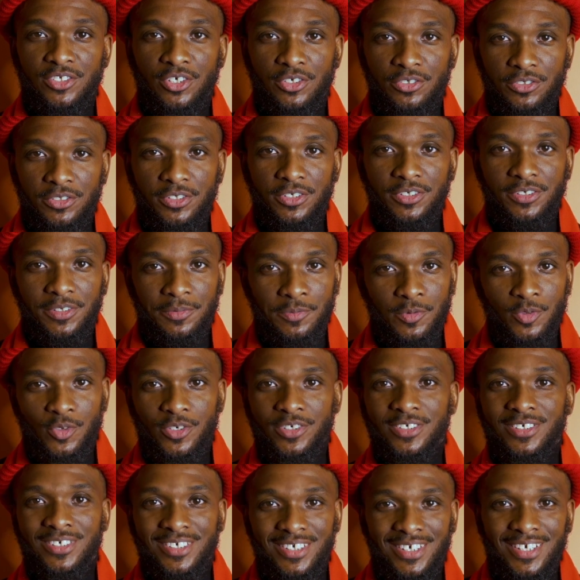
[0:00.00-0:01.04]
so you know I'm
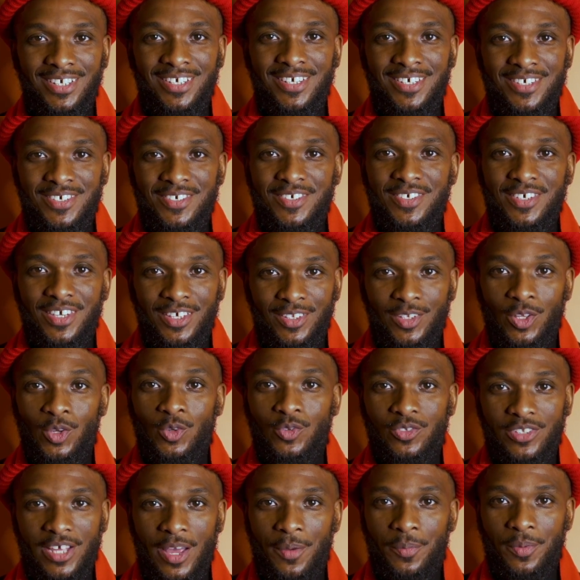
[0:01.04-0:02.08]
going to get
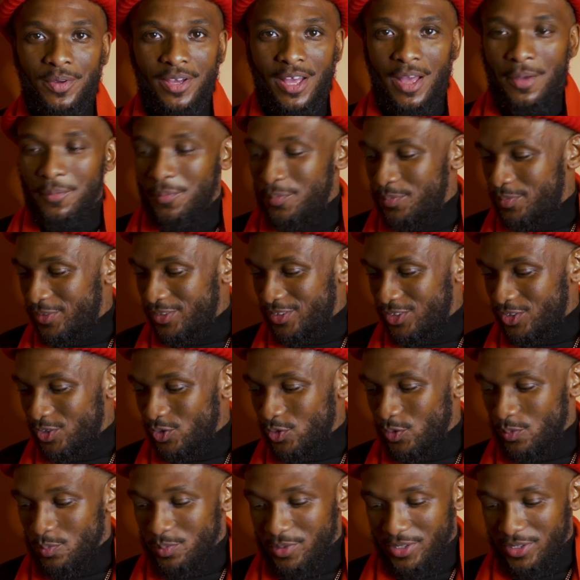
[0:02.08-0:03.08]
those type of compliments too.